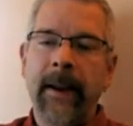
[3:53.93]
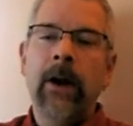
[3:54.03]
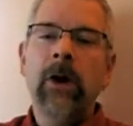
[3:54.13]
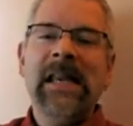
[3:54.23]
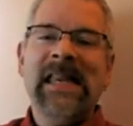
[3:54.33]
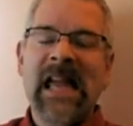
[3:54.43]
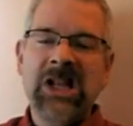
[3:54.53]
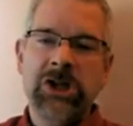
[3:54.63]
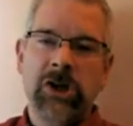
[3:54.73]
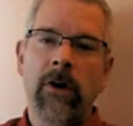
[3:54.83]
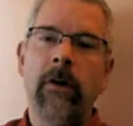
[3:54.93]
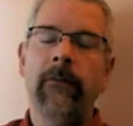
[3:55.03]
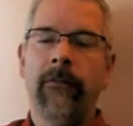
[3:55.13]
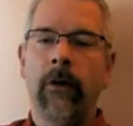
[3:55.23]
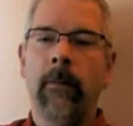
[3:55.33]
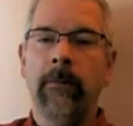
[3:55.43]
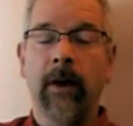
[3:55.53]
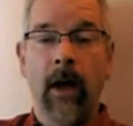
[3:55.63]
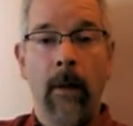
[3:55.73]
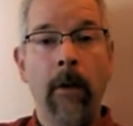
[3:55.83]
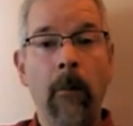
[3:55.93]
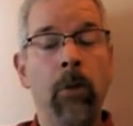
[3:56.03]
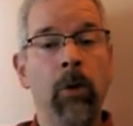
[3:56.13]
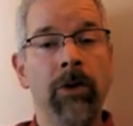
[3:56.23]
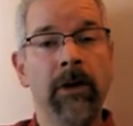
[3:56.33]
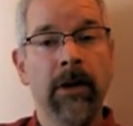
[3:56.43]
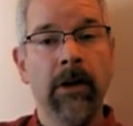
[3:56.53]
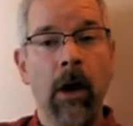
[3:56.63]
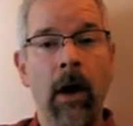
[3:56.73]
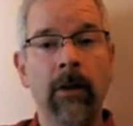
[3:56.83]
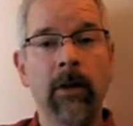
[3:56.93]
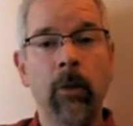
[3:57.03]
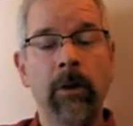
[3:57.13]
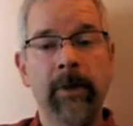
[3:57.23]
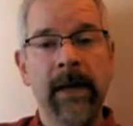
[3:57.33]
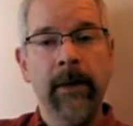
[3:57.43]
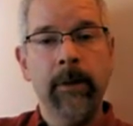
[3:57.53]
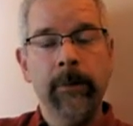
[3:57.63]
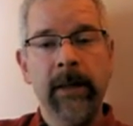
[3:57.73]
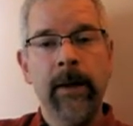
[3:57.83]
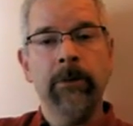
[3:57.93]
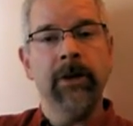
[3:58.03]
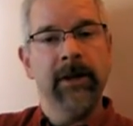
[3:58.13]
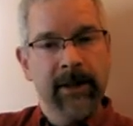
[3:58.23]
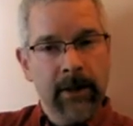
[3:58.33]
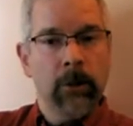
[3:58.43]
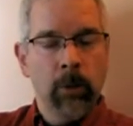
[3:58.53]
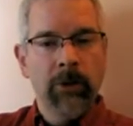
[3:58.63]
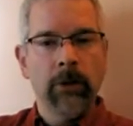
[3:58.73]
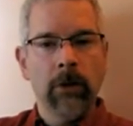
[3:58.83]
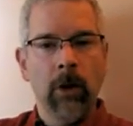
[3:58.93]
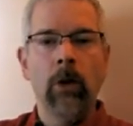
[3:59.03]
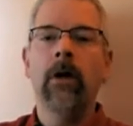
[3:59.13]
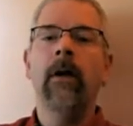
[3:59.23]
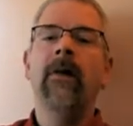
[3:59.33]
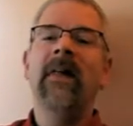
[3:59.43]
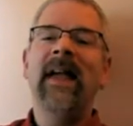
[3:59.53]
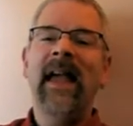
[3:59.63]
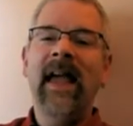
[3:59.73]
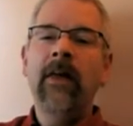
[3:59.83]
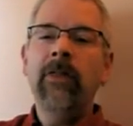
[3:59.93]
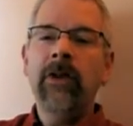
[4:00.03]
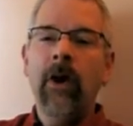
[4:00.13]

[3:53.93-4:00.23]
bearing engineering firm to come up with a design that would be, be able to deal with the load and